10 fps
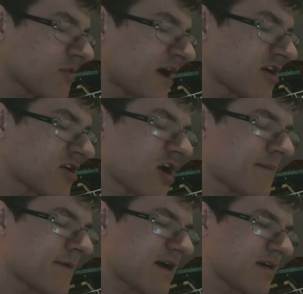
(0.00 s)
to my
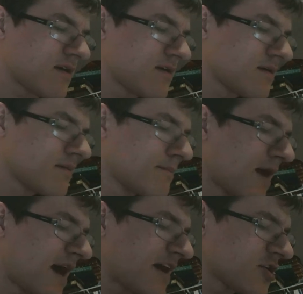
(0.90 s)
underdog pick.
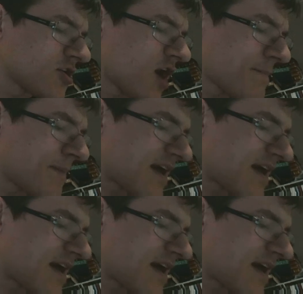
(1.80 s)
My underdog